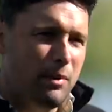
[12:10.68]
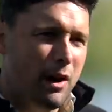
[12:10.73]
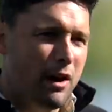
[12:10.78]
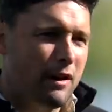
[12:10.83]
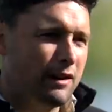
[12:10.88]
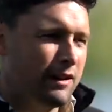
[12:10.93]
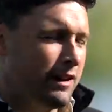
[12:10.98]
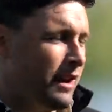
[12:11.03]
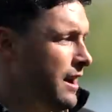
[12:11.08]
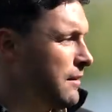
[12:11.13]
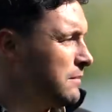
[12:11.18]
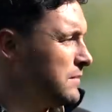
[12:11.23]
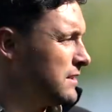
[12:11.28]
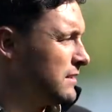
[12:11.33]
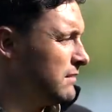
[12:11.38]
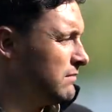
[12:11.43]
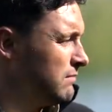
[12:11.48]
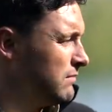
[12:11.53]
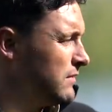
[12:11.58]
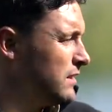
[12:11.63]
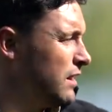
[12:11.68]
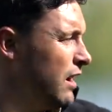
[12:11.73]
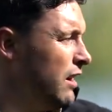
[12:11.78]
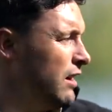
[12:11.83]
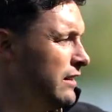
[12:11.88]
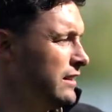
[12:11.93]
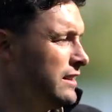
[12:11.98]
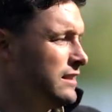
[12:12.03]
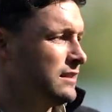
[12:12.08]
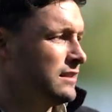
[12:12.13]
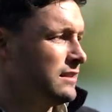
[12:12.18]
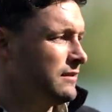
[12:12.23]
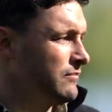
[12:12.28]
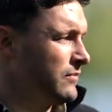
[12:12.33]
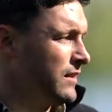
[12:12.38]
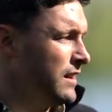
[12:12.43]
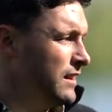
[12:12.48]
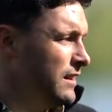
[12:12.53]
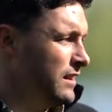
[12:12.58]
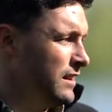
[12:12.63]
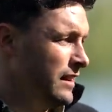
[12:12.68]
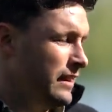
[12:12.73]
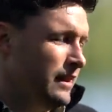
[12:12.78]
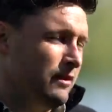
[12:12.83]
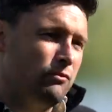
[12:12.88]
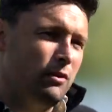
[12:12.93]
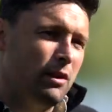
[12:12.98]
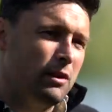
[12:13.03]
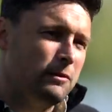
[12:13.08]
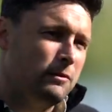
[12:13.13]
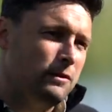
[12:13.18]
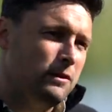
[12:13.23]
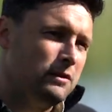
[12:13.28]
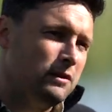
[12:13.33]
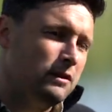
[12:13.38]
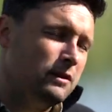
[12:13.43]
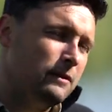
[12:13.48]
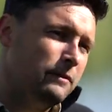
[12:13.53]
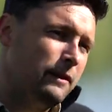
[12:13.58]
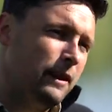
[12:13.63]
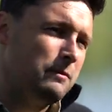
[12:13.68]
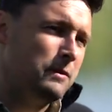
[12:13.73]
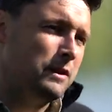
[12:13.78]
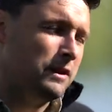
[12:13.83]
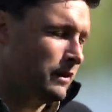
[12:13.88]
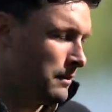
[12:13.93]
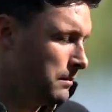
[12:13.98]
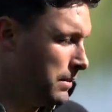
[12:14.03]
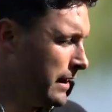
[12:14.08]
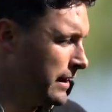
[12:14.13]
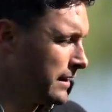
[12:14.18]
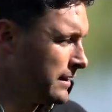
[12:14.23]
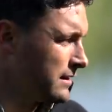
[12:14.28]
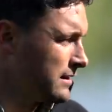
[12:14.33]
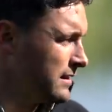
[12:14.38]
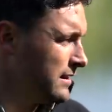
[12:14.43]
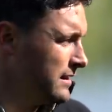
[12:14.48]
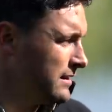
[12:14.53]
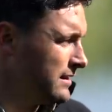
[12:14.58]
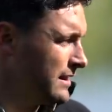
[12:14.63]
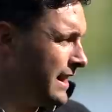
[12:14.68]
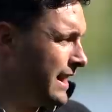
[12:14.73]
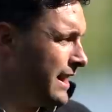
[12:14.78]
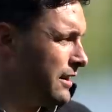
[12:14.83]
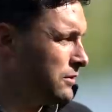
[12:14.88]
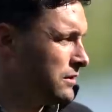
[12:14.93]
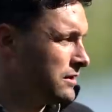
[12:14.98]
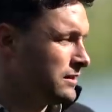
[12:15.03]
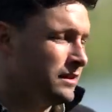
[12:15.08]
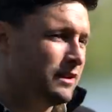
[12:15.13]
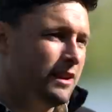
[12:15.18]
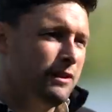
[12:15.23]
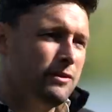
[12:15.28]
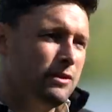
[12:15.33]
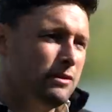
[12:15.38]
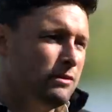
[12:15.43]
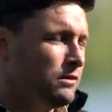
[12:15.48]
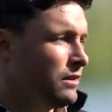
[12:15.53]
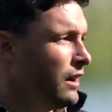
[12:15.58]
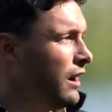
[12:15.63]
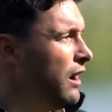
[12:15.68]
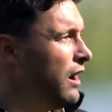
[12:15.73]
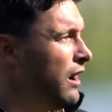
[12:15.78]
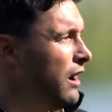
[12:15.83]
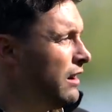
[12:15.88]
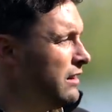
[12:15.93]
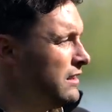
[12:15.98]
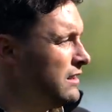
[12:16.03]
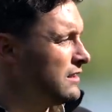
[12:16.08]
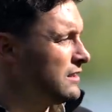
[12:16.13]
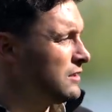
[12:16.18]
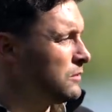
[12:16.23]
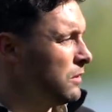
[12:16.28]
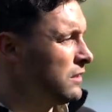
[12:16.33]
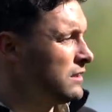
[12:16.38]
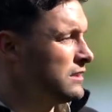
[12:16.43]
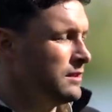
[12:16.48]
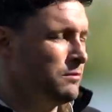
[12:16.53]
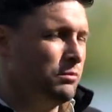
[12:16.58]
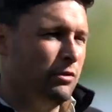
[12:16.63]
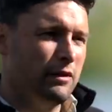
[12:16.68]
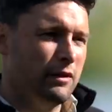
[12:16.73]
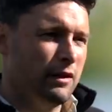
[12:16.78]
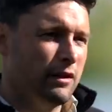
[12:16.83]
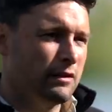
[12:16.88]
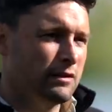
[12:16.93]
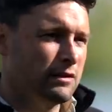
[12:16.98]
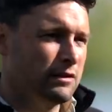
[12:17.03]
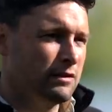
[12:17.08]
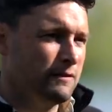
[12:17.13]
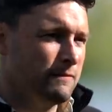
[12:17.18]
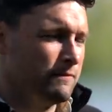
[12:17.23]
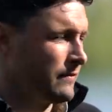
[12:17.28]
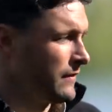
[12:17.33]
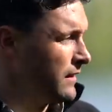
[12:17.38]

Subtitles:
butt caps, guides, and then right through to the development of the blanks, it's allowed us to give you the highest quality products.